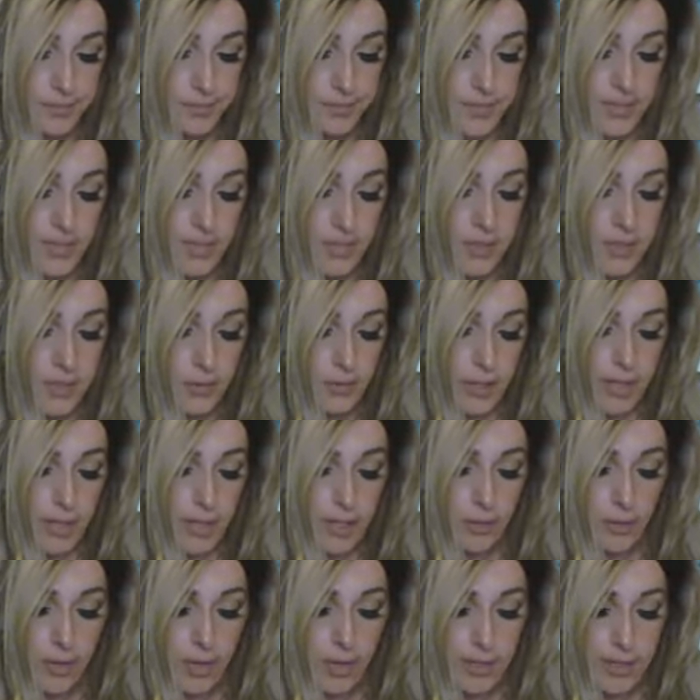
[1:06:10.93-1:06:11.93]
and so I
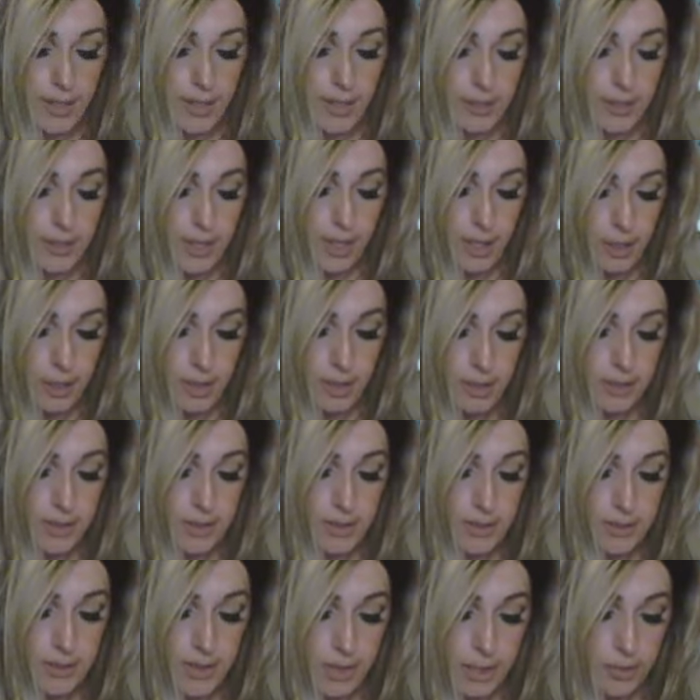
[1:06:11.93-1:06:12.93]
know I need to actually
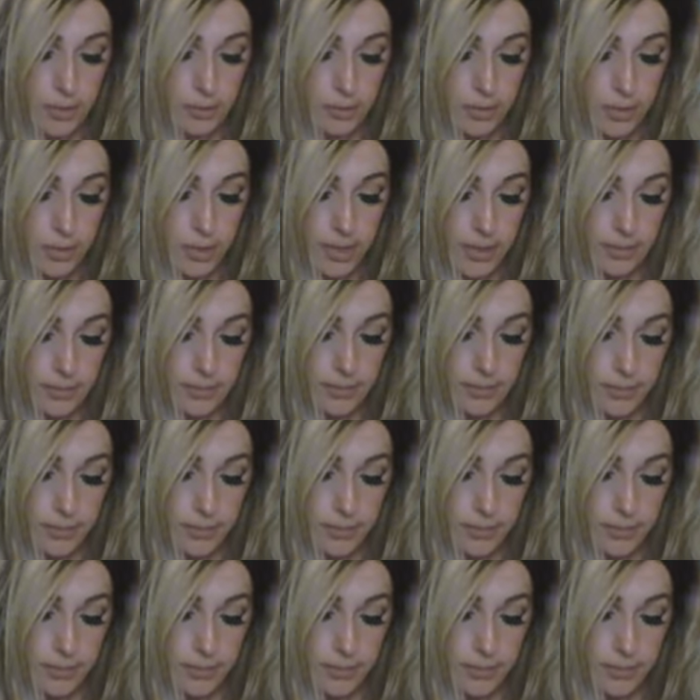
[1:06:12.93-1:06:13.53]
schedule it,